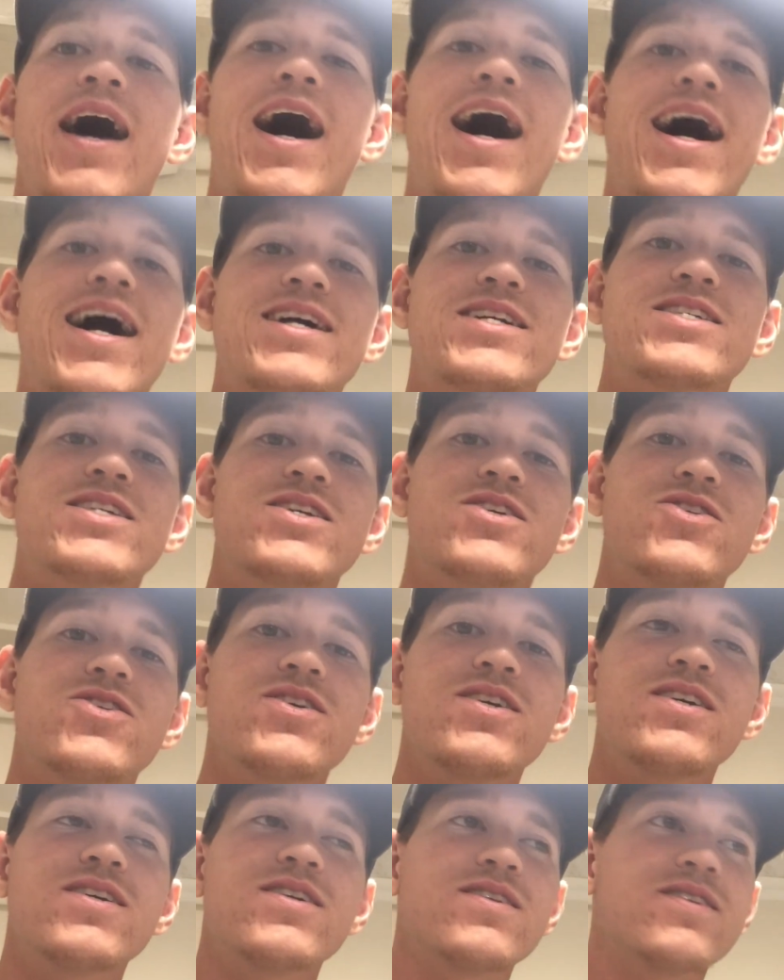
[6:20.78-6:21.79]

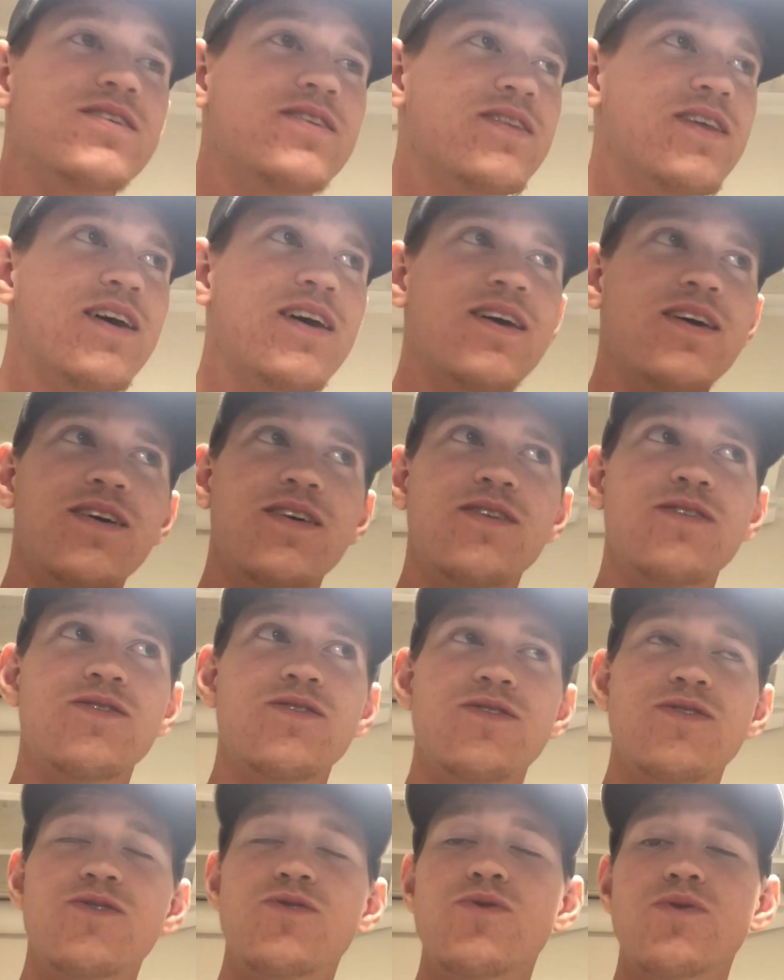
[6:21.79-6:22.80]
OXICLEAN, they
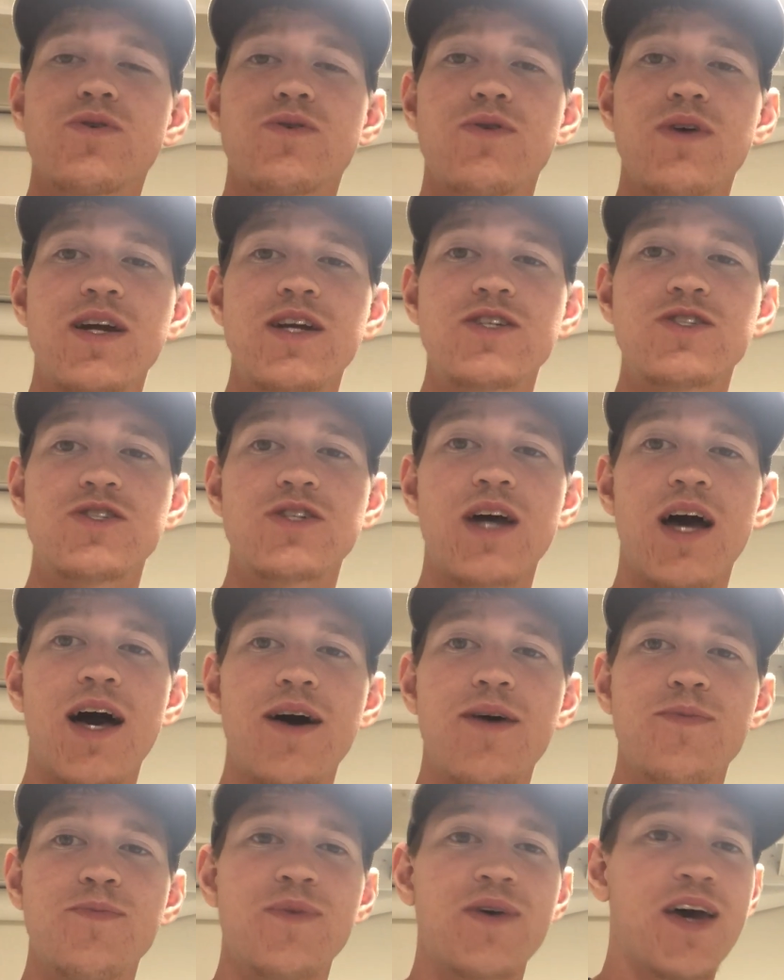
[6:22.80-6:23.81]
do a great
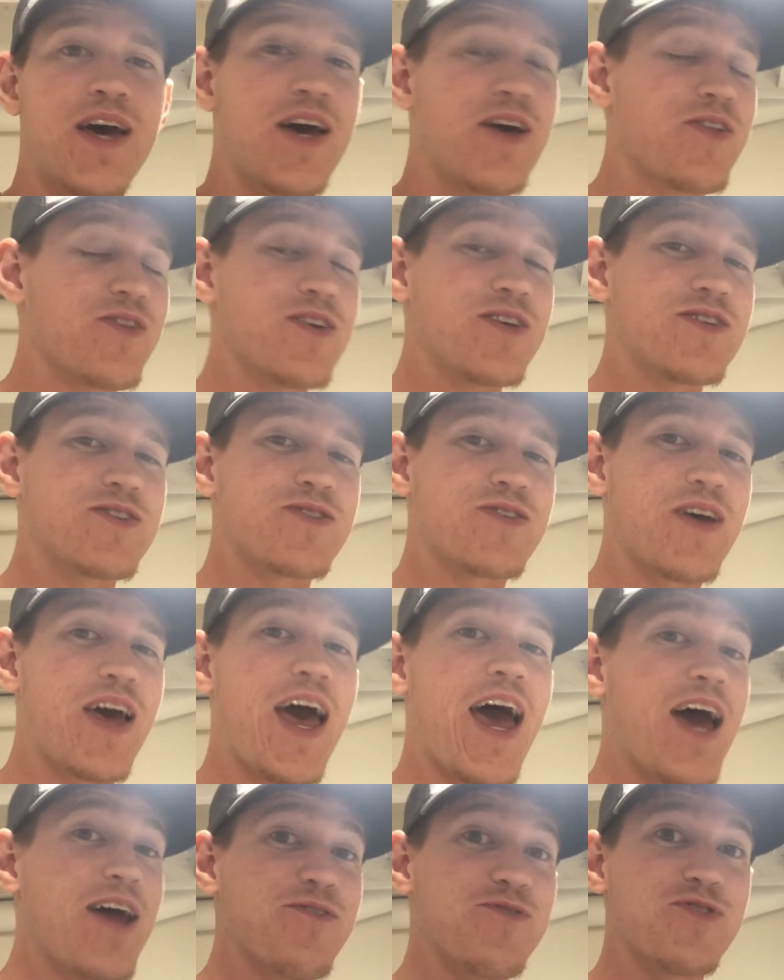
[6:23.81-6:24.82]
job at least
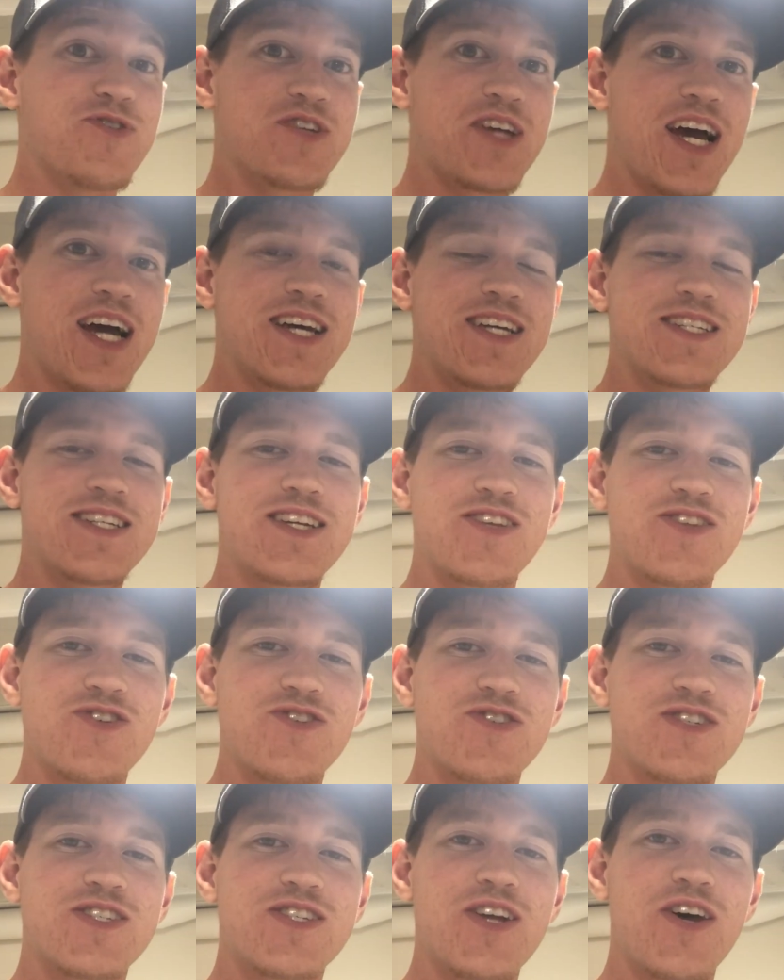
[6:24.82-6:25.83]
advertising
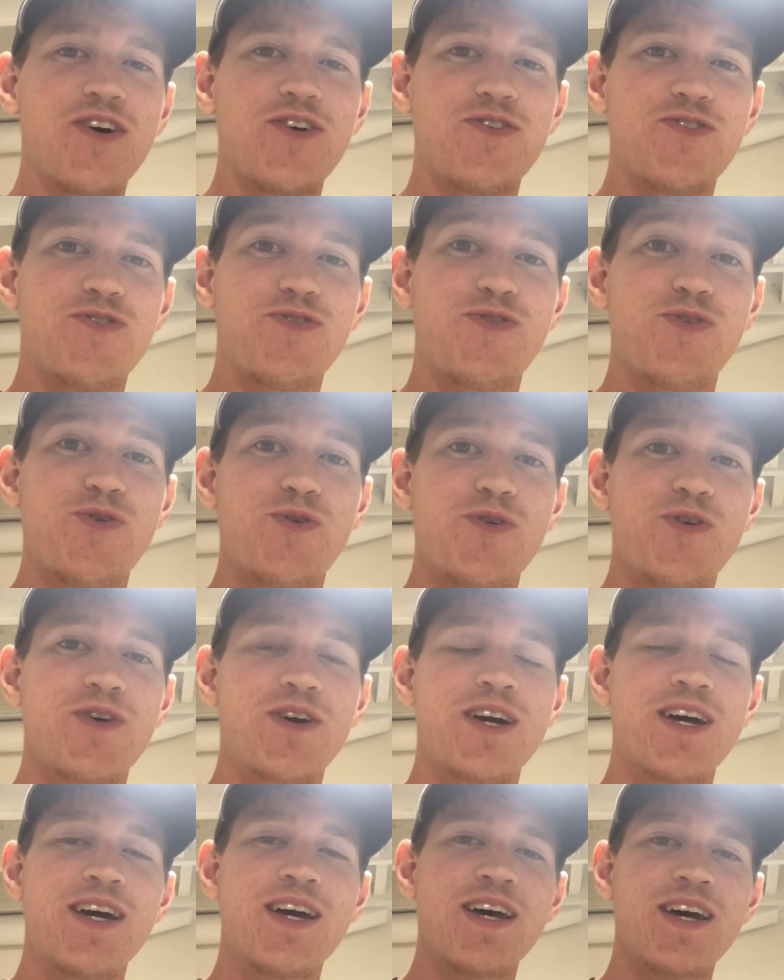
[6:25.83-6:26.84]
their stuff
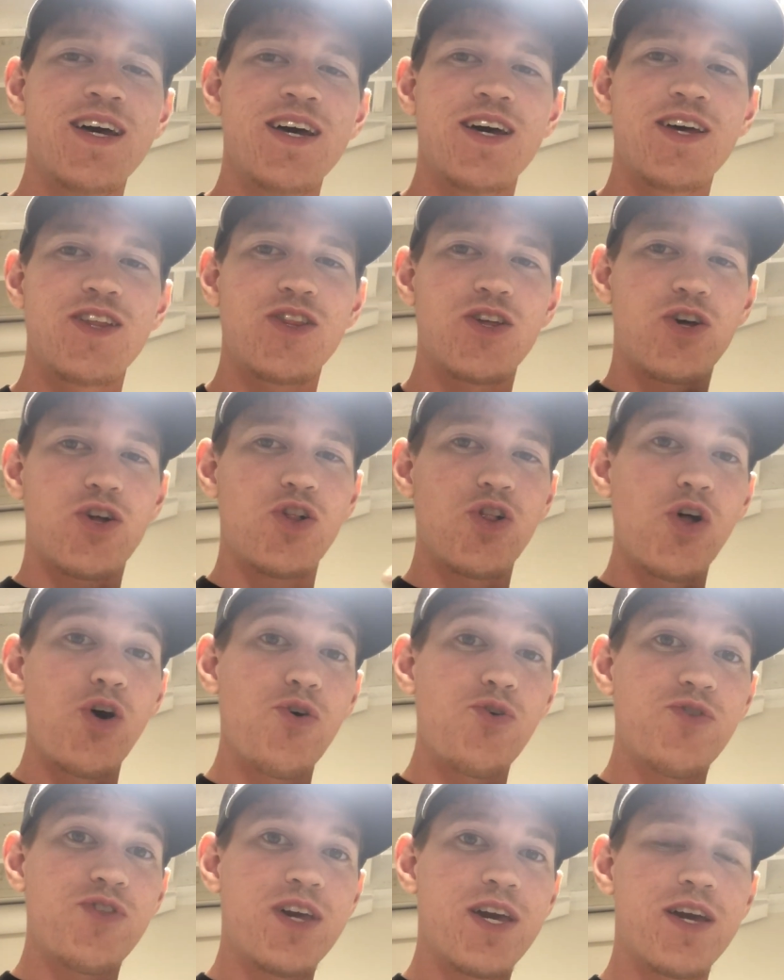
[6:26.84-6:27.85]
for the
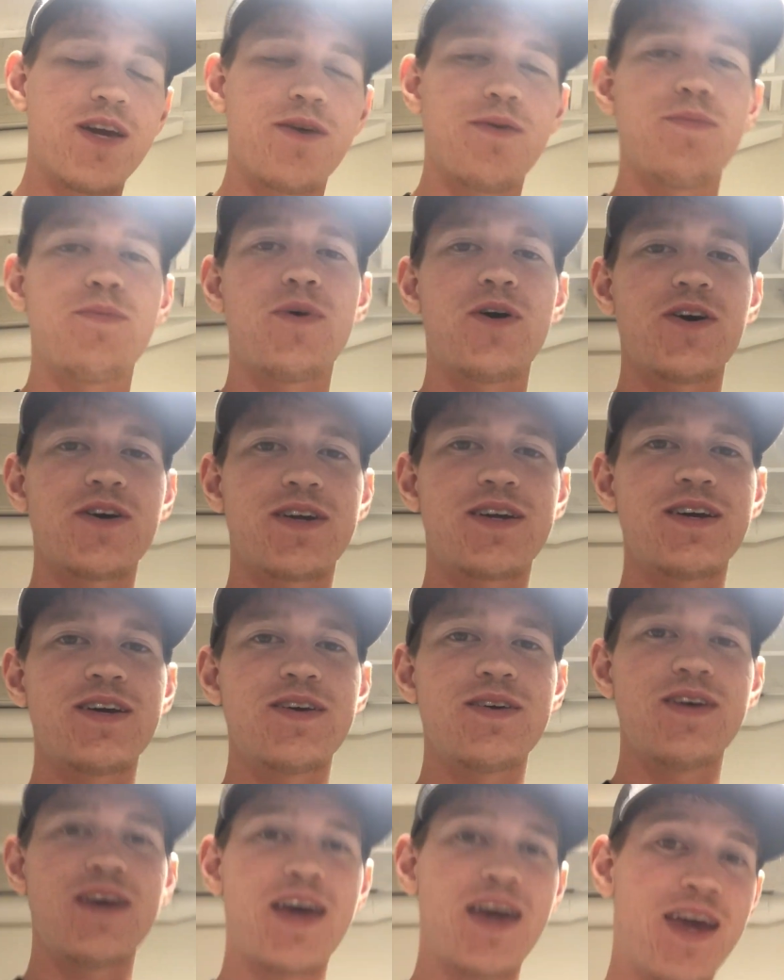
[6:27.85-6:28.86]
clothing
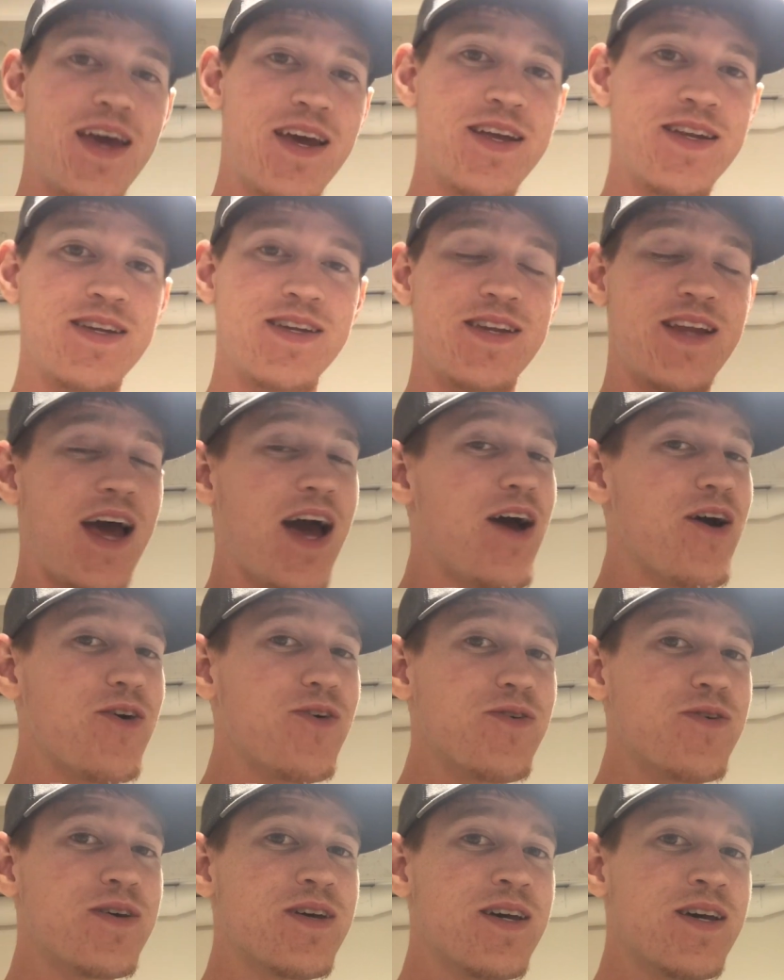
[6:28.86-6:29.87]
market, and now